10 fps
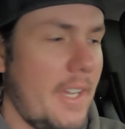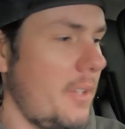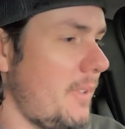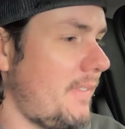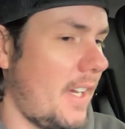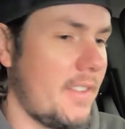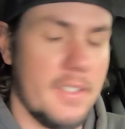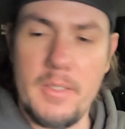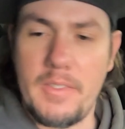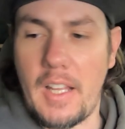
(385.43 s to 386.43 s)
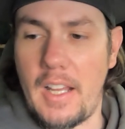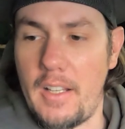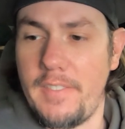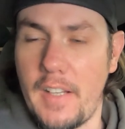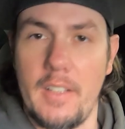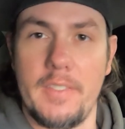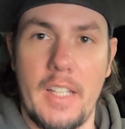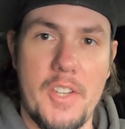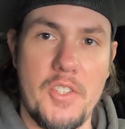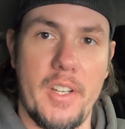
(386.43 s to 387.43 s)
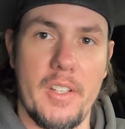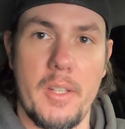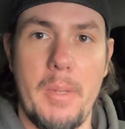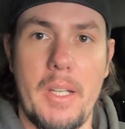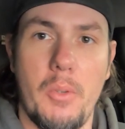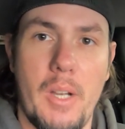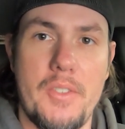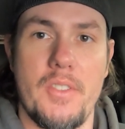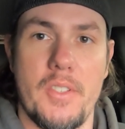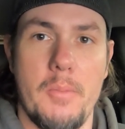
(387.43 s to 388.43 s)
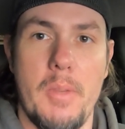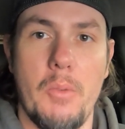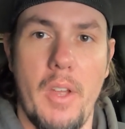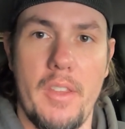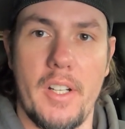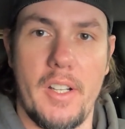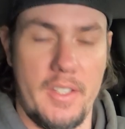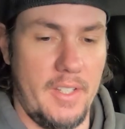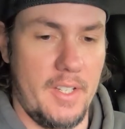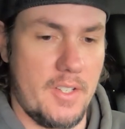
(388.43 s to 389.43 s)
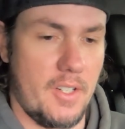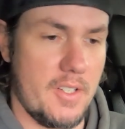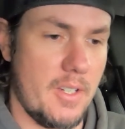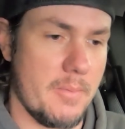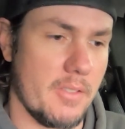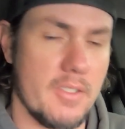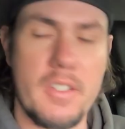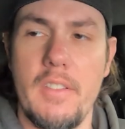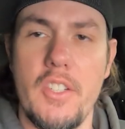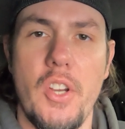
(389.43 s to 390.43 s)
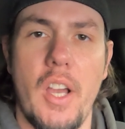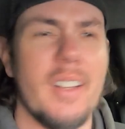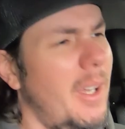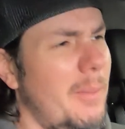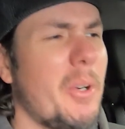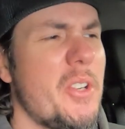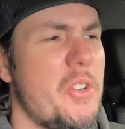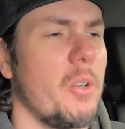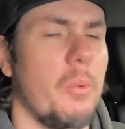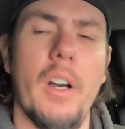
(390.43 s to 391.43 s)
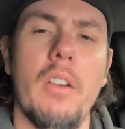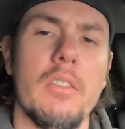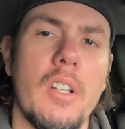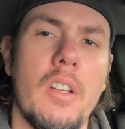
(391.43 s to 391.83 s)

now that we've got the new file flashed in, the big question is going to be whether or not the thing starts up. So let's give it a shot. I'm pretty sure it will.